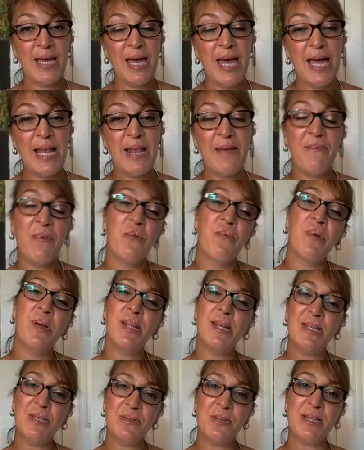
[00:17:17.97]
And if you
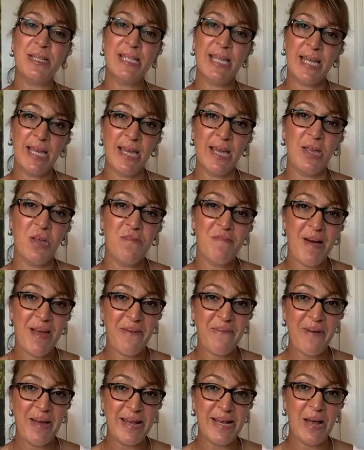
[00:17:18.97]
really do the digging, you might
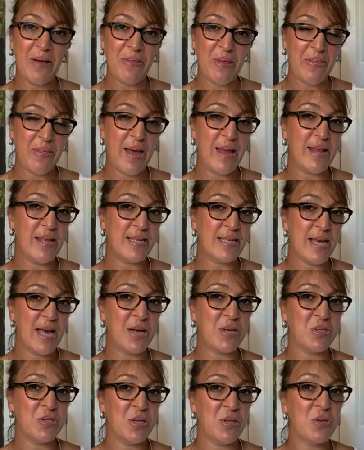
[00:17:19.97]
find out that that is
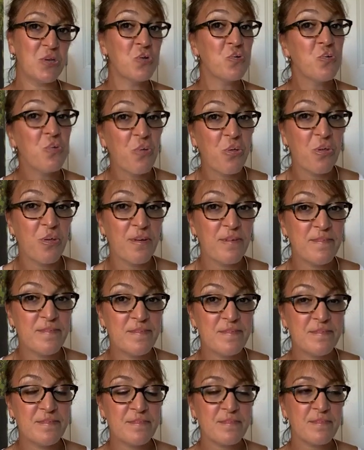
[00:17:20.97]
actually the truth.
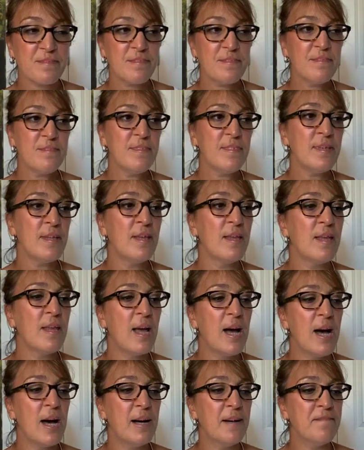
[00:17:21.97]

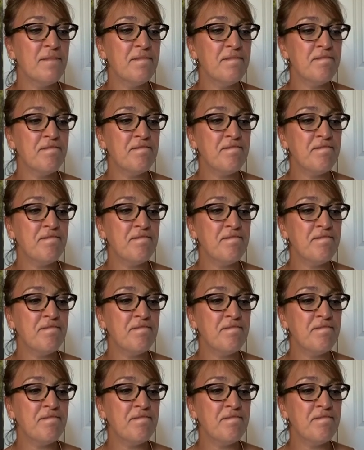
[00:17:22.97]
Um,